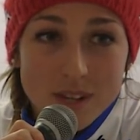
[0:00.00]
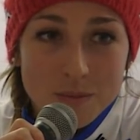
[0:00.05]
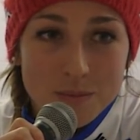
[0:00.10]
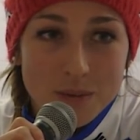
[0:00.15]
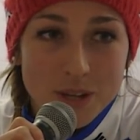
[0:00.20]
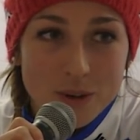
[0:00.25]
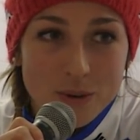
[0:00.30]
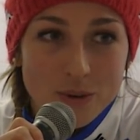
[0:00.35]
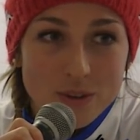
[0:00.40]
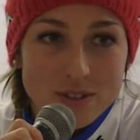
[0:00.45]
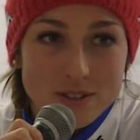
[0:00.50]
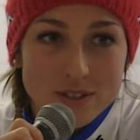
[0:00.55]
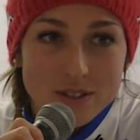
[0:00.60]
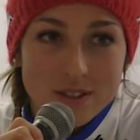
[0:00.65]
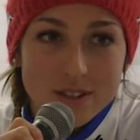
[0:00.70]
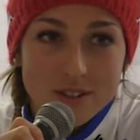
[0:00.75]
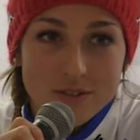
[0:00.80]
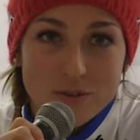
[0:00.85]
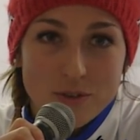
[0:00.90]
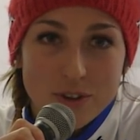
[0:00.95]
because
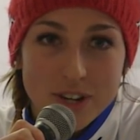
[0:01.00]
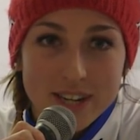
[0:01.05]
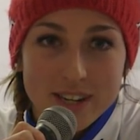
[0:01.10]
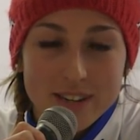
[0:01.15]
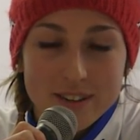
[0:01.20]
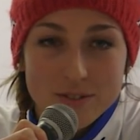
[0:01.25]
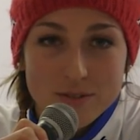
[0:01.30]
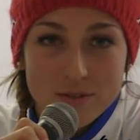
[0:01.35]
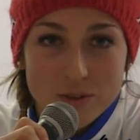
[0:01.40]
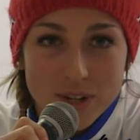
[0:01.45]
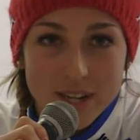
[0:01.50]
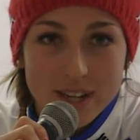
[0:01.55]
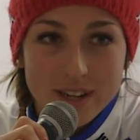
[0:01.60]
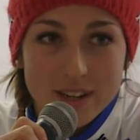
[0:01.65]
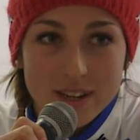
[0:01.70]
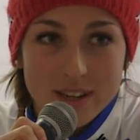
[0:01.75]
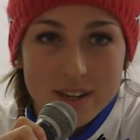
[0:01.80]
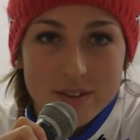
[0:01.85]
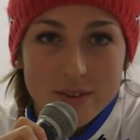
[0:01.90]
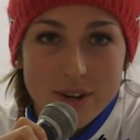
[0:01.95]

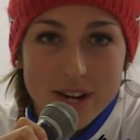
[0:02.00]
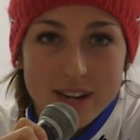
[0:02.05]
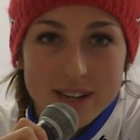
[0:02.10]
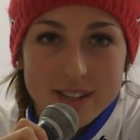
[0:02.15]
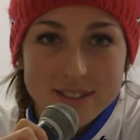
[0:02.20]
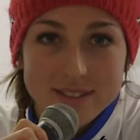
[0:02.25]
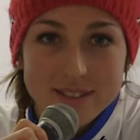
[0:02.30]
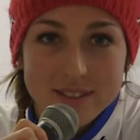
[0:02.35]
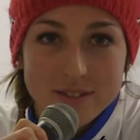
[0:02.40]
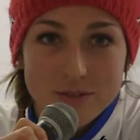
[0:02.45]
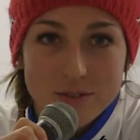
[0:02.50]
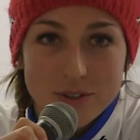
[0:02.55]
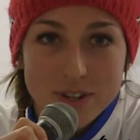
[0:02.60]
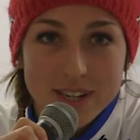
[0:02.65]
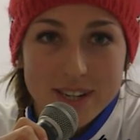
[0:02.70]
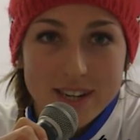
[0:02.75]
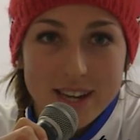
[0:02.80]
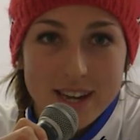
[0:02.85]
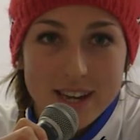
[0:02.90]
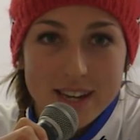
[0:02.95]
free race in
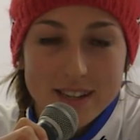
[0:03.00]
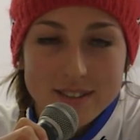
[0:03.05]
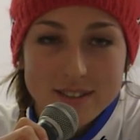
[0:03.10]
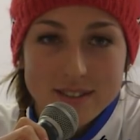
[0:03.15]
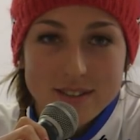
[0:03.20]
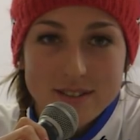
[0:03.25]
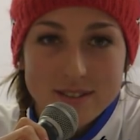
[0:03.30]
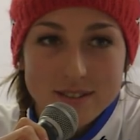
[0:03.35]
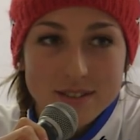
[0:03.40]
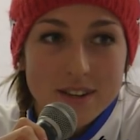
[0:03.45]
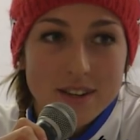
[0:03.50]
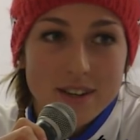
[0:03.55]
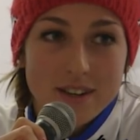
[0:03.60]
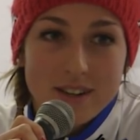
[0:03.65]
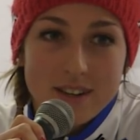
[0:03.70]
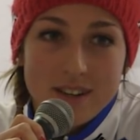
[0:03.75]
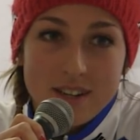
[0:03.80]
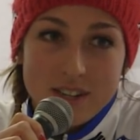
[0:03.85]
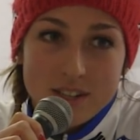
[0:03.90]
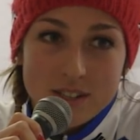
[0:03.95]
3 days,
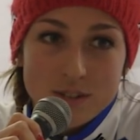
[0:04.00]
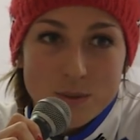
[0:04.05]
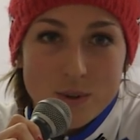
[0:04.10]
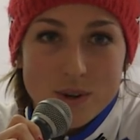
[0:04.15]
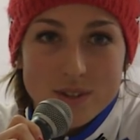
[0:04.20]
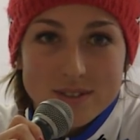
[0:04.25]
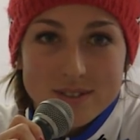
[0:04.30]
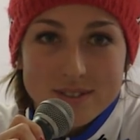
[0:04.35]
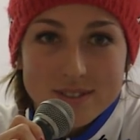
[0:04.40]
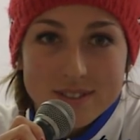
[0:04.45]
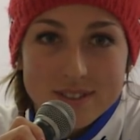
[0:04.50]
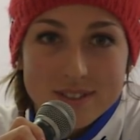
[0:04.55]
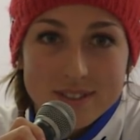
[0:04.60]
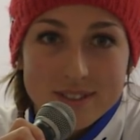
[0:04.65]
it was